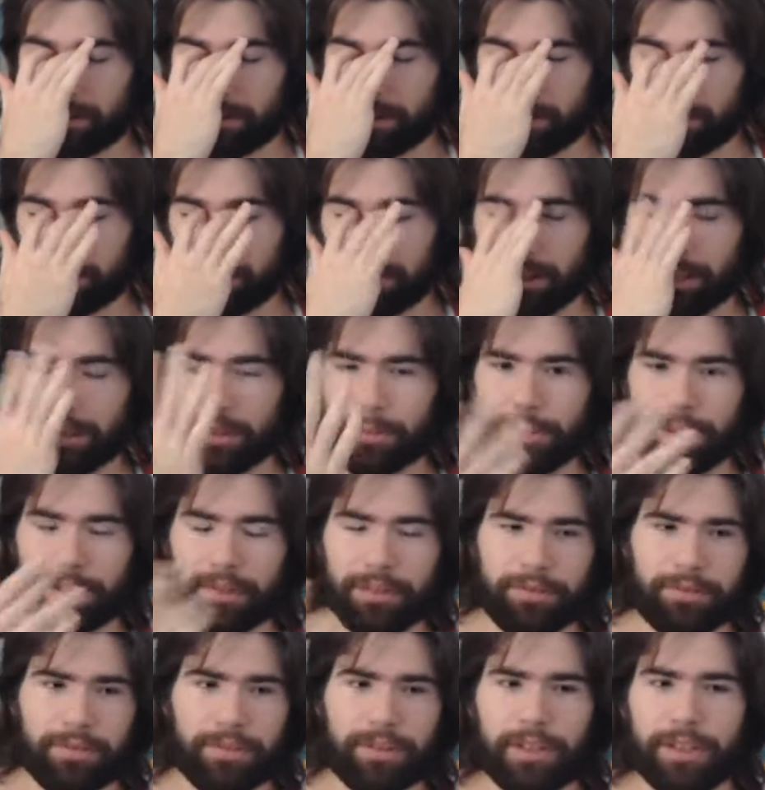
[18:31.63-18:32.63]
talk about
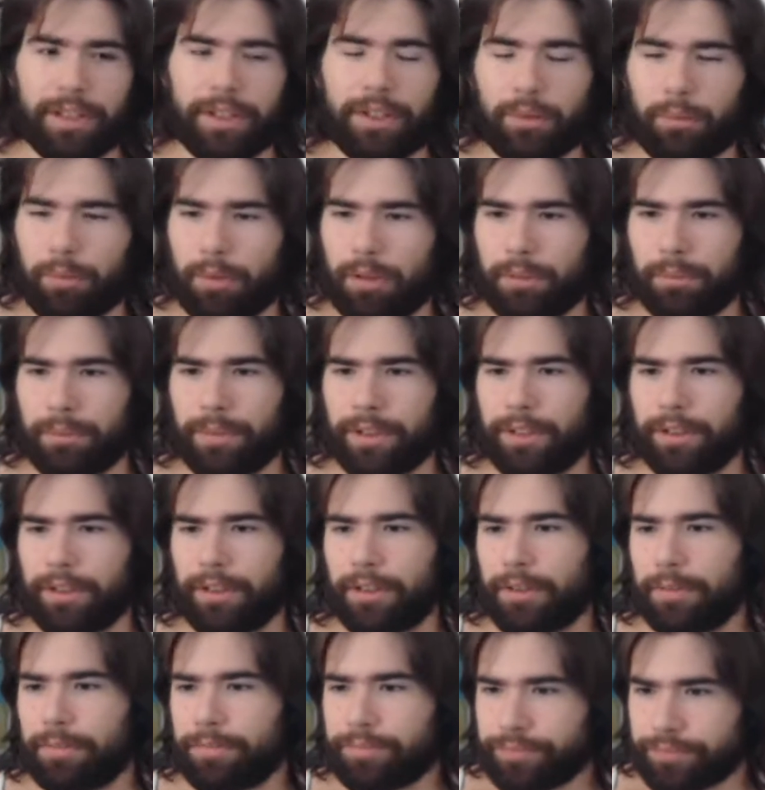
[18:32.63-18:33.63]
different things while I'm
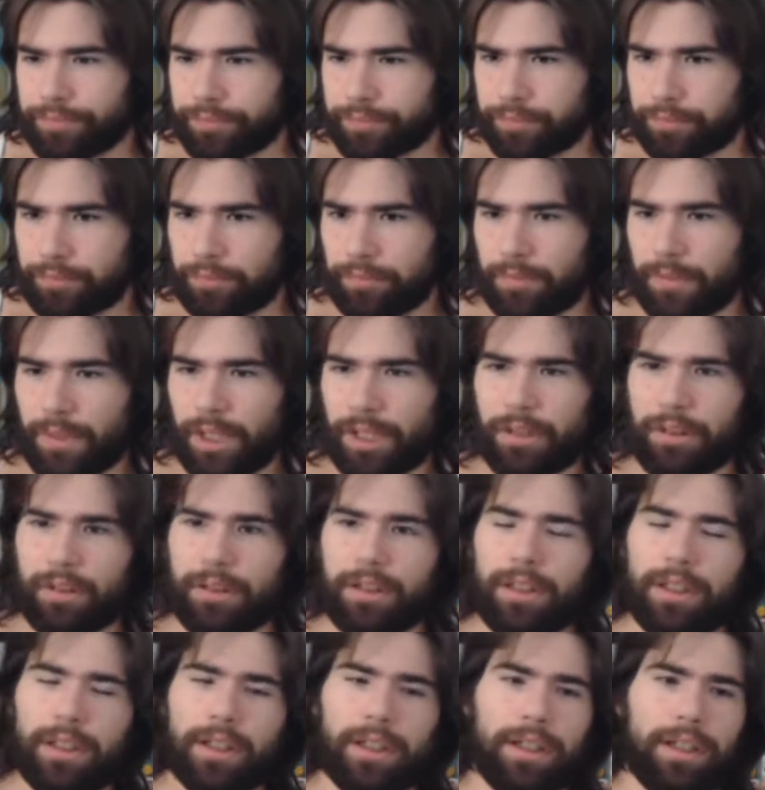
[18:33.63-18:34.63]
there,
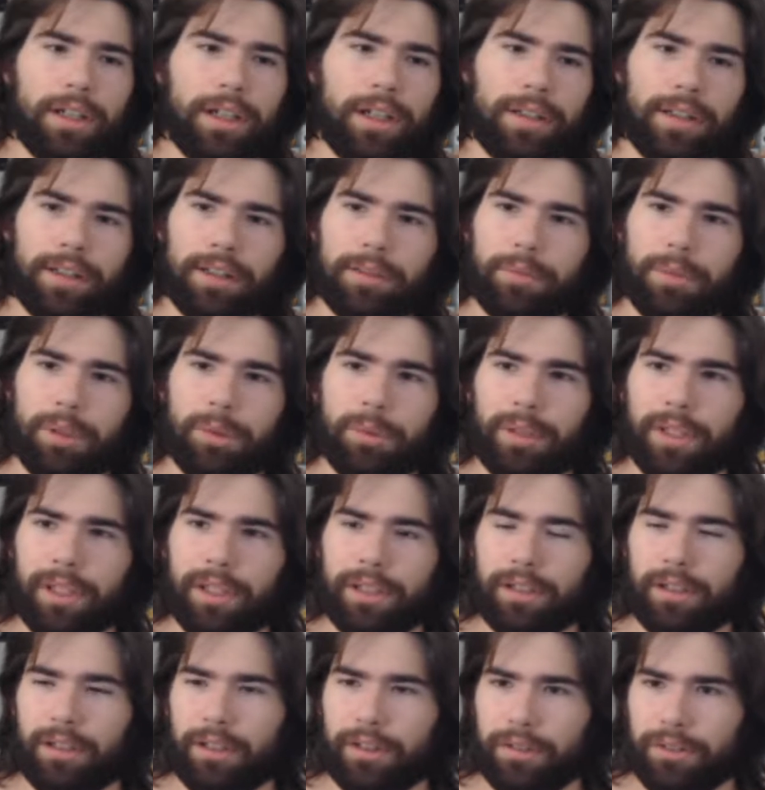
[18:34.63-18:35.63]
and then maybe
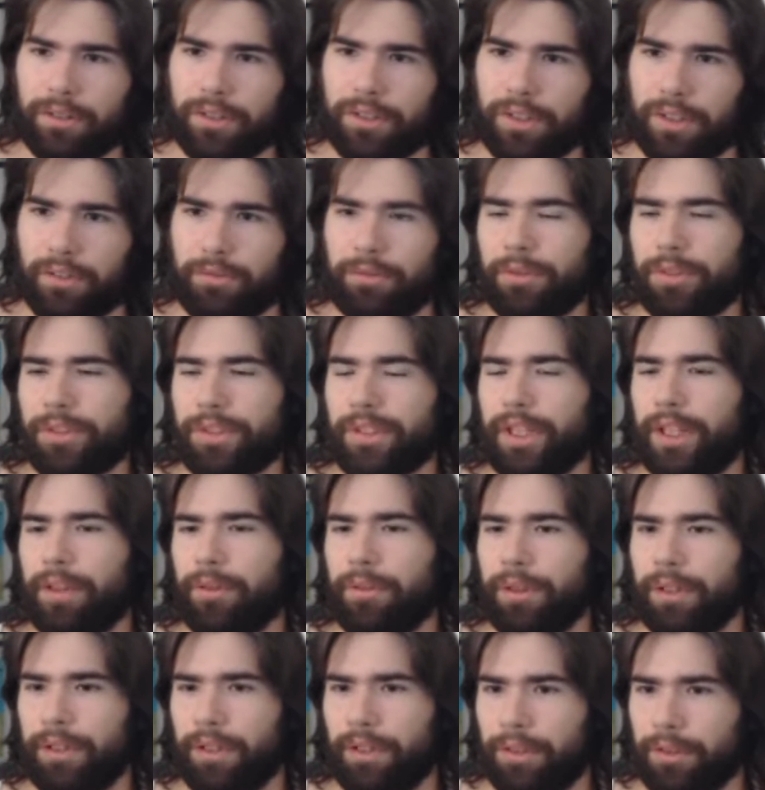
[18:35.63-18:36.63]
edit other stuff. We'll see how
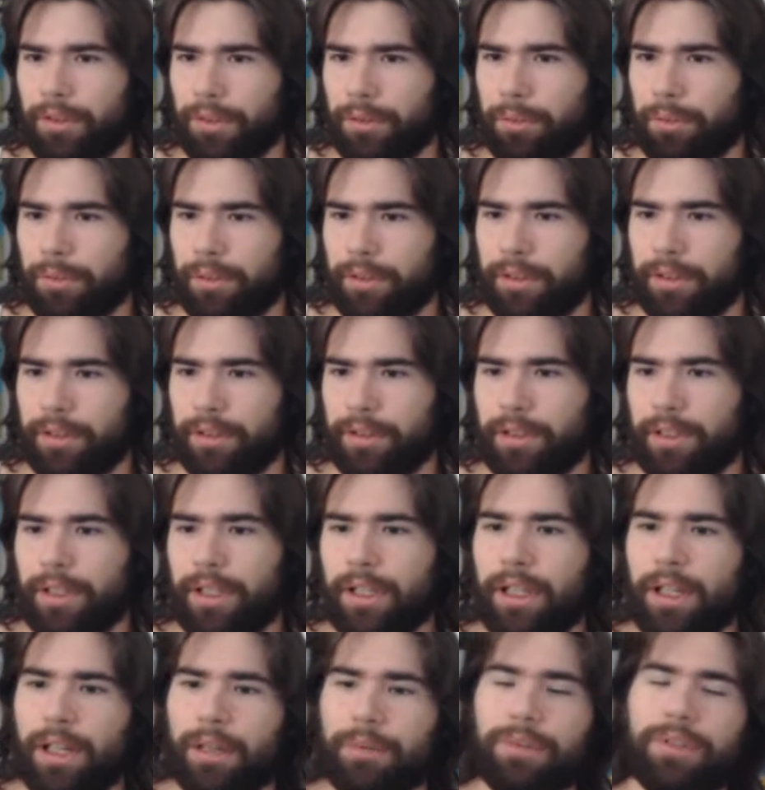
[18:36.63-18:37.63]
it goes, but
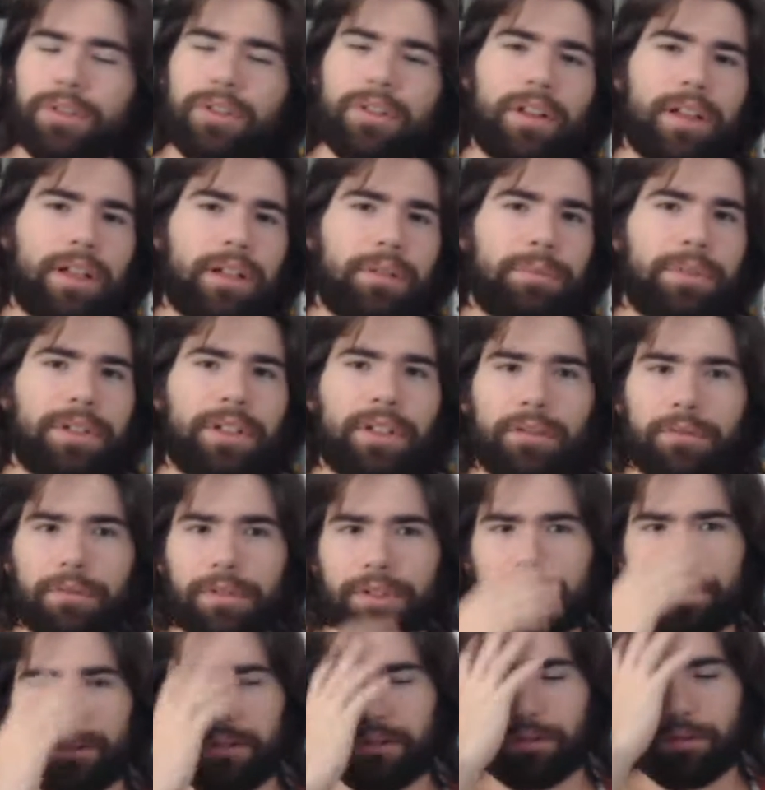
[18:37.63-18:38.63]
I'm just glad to be done with
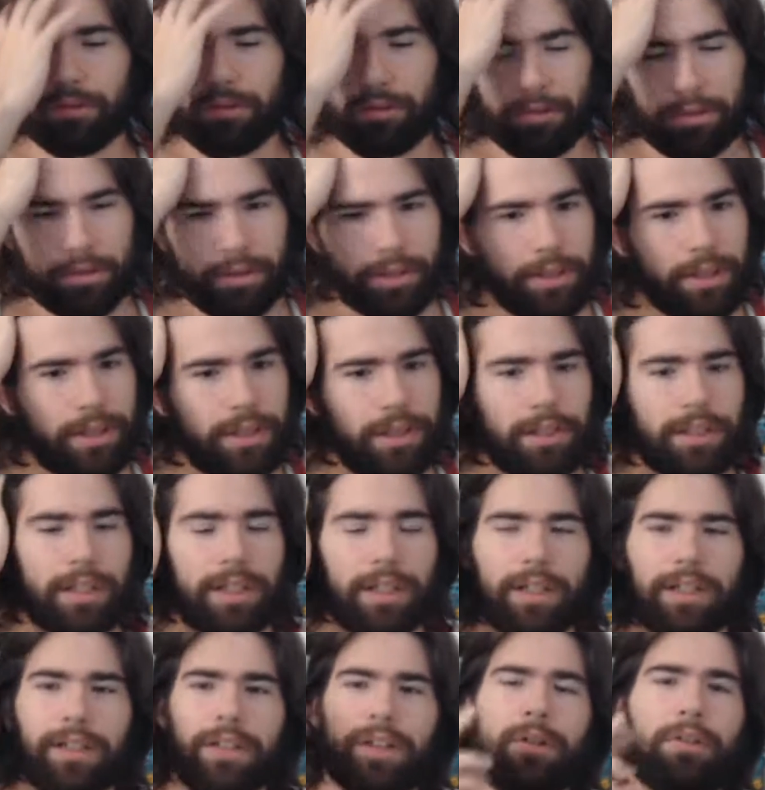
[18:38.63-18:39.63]
school,
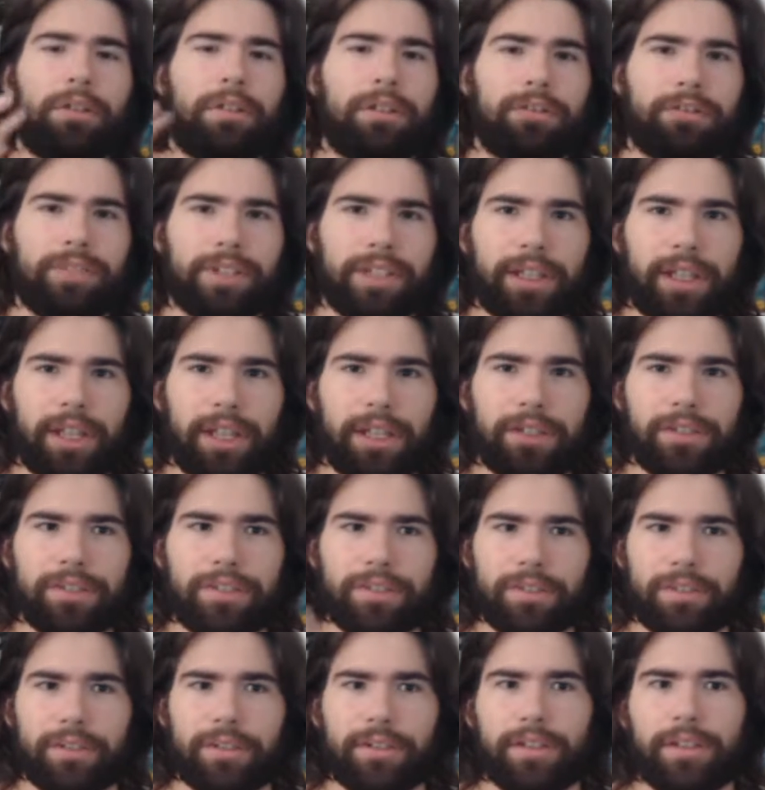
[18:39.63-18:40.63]
kind of go on a
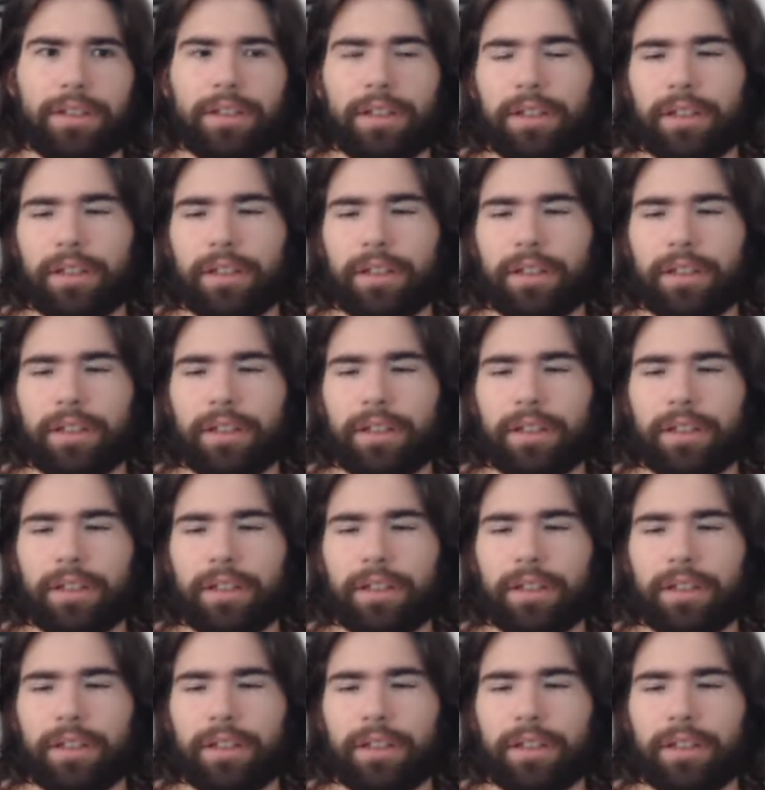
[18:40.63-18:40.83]
vacation.